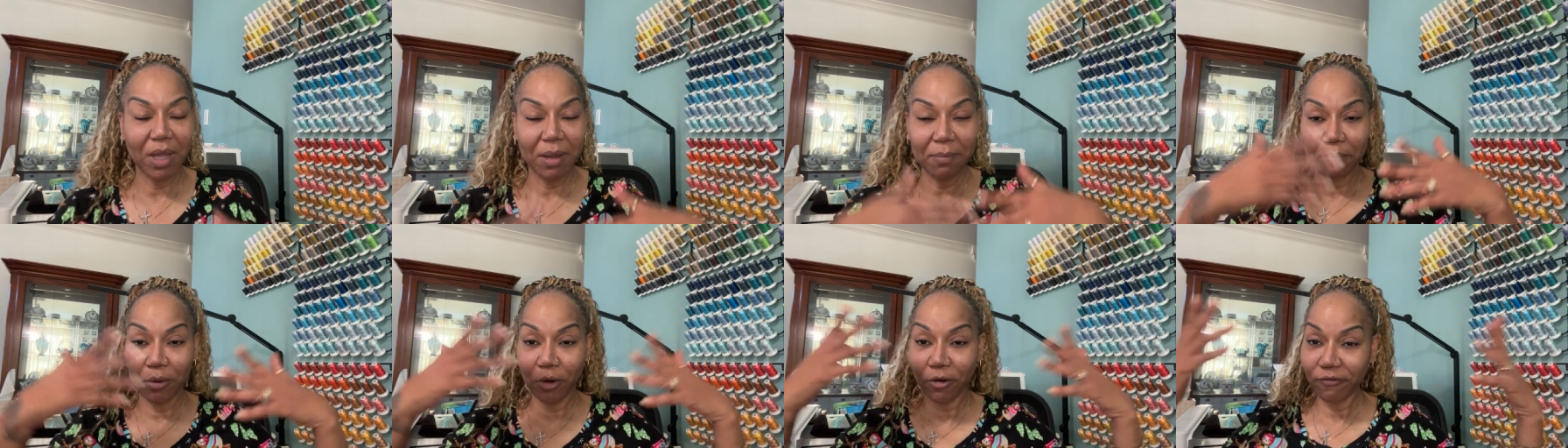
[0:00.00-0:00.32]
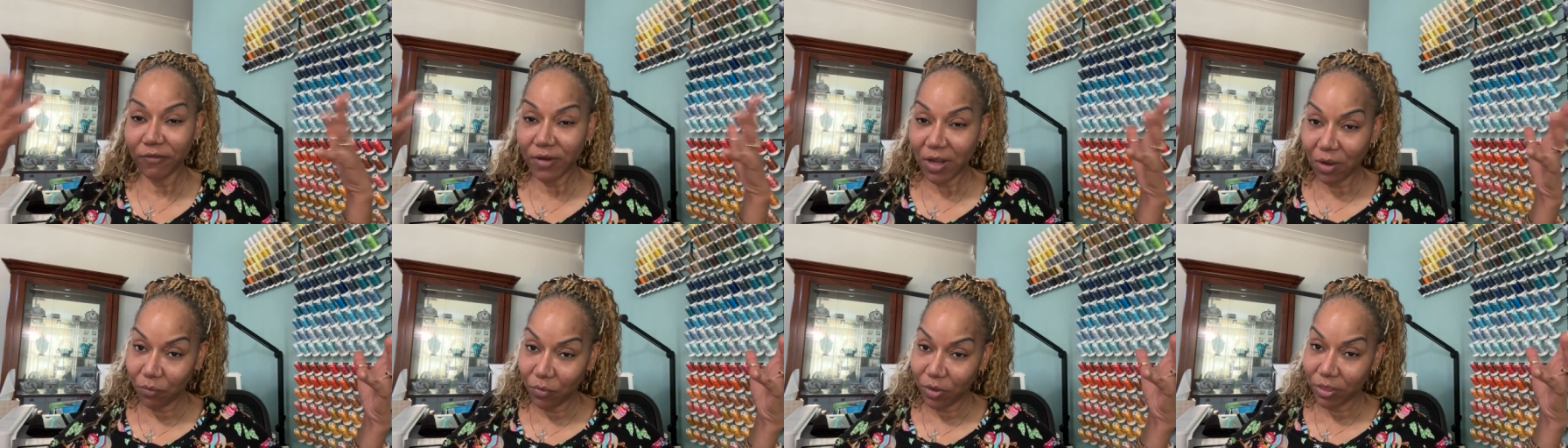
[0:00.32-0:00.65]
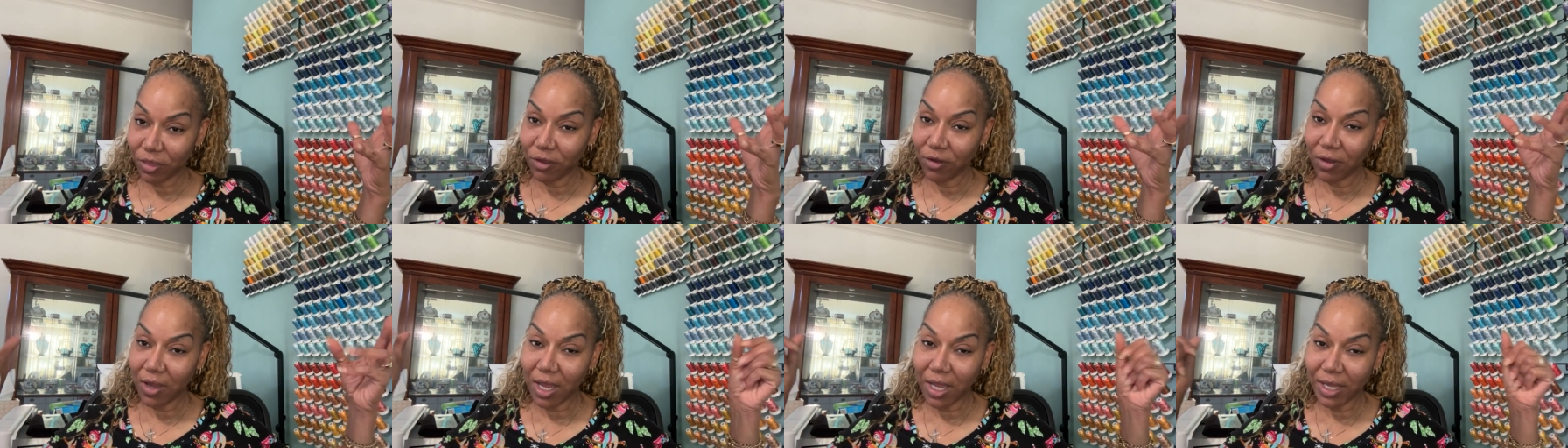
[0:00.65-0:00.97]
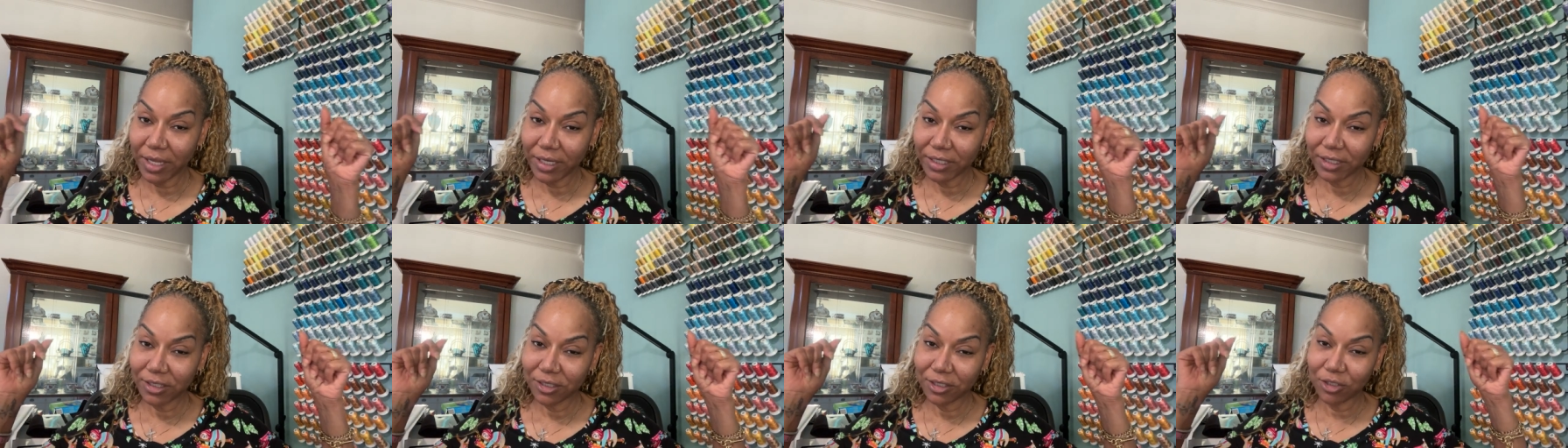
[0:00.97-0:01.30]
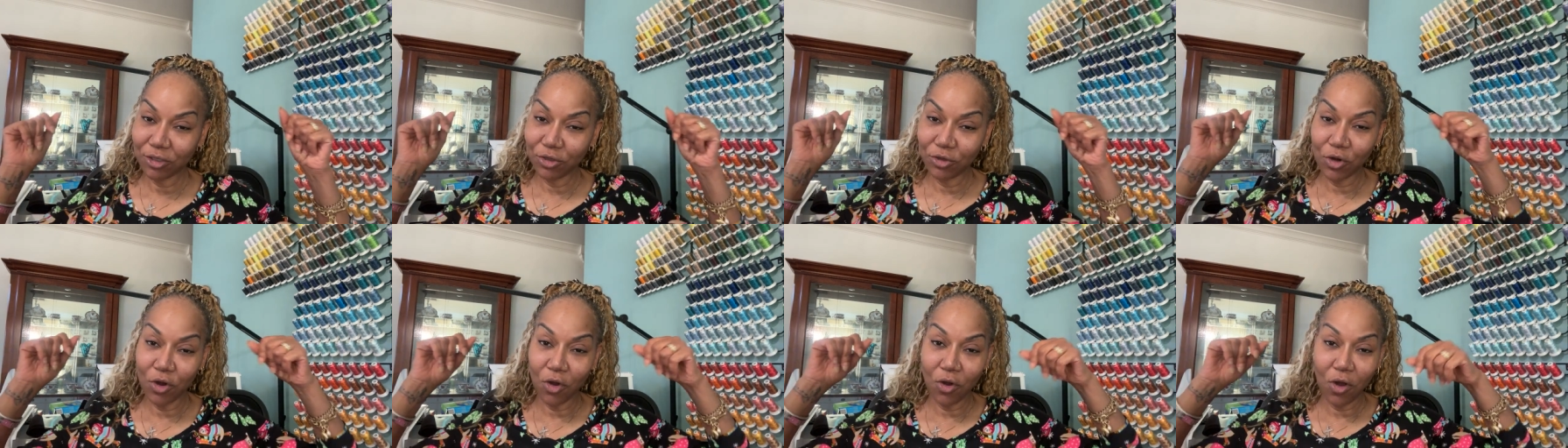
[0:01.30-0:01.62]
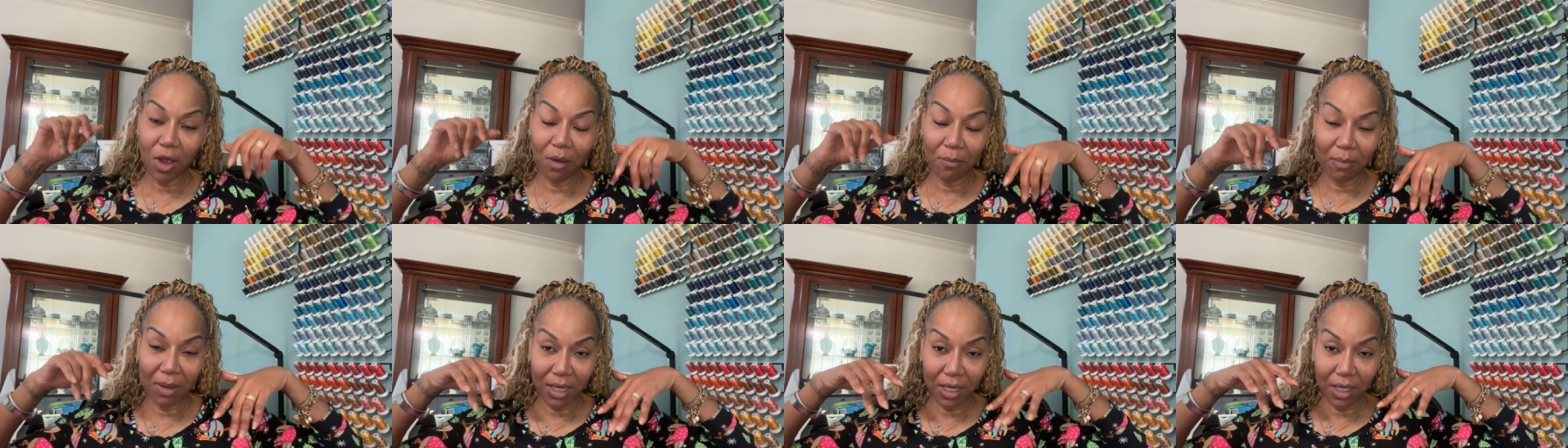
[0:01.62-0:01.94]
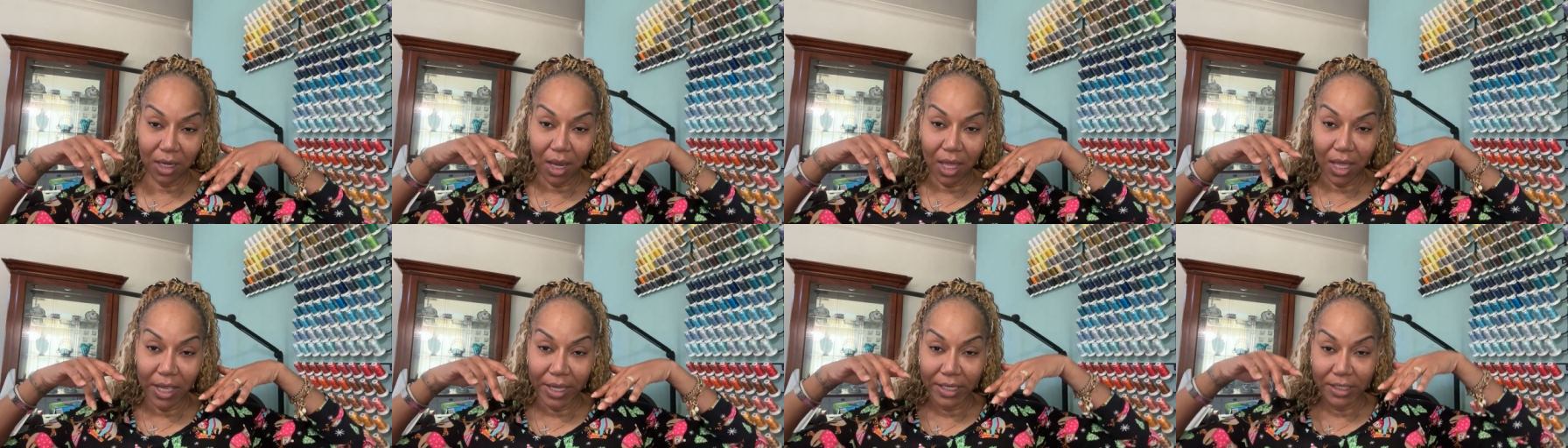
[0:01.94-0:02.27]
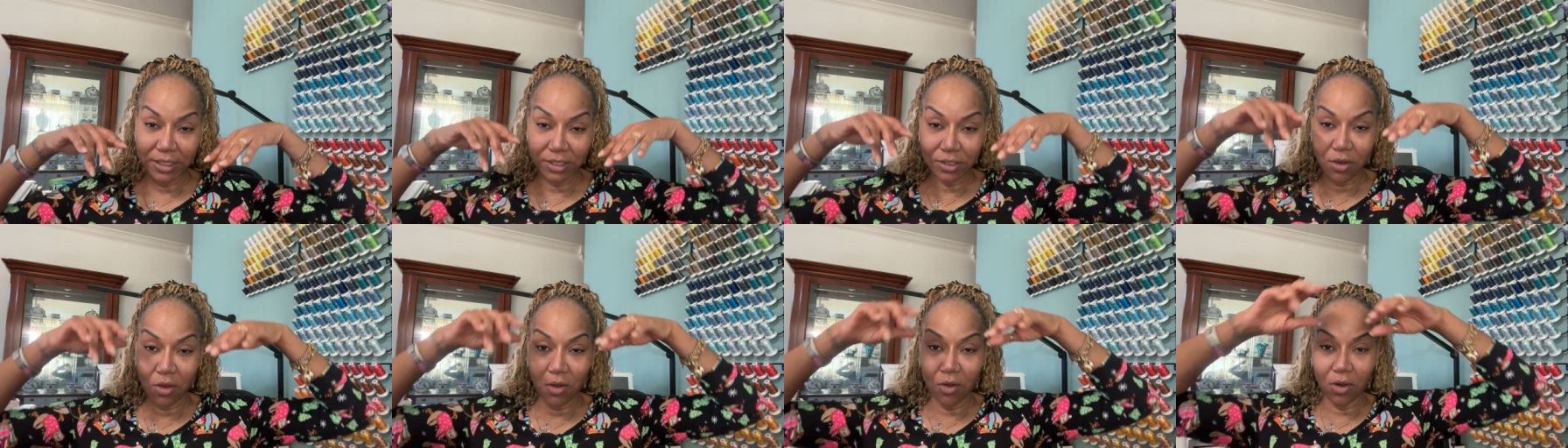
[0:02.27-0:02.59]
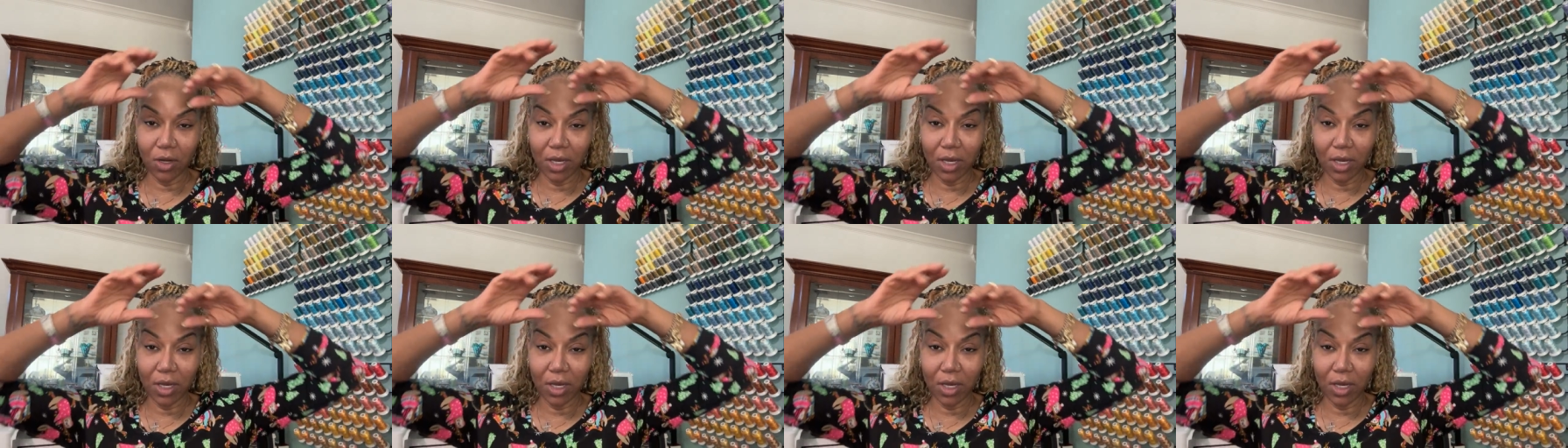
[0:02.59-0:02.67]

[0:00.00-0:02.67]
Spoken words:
birthday with you guys. You know how my clients all